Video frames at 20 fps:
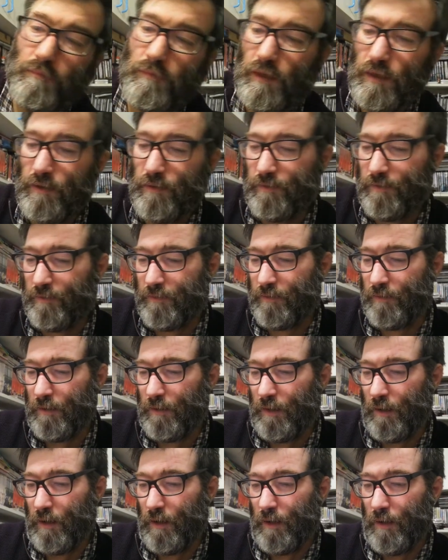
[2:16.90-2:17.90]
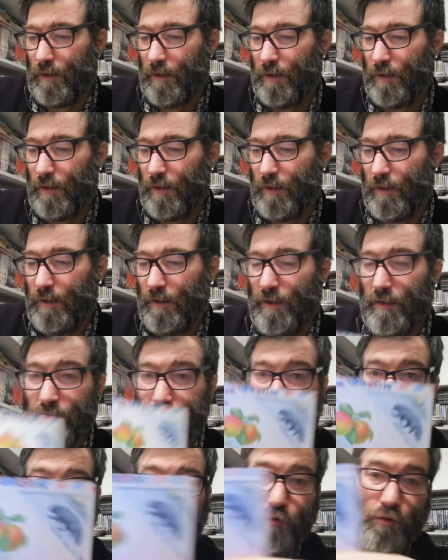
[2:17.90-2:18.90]
this uh,
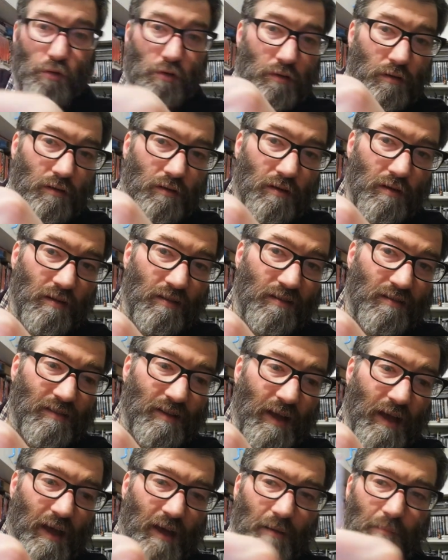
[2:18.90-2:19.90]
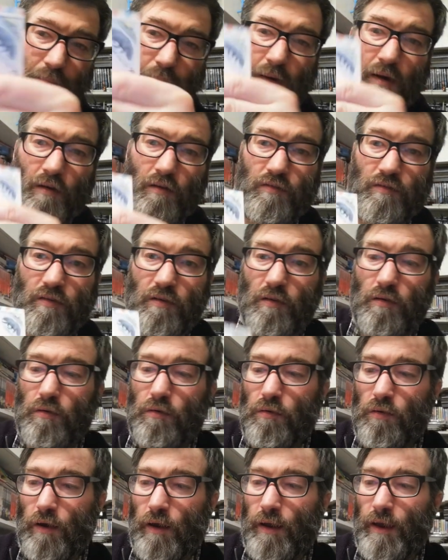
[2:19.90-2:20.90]
fruit stamp
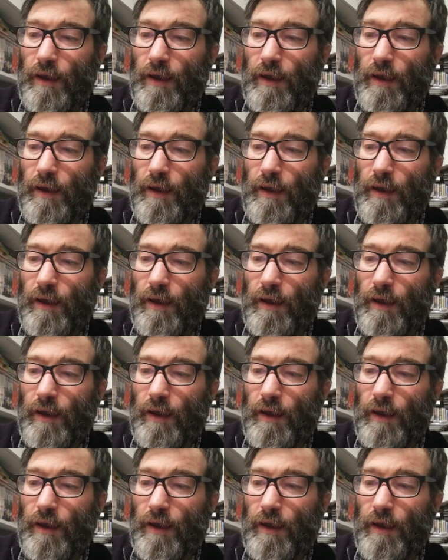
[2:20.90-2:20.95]
also,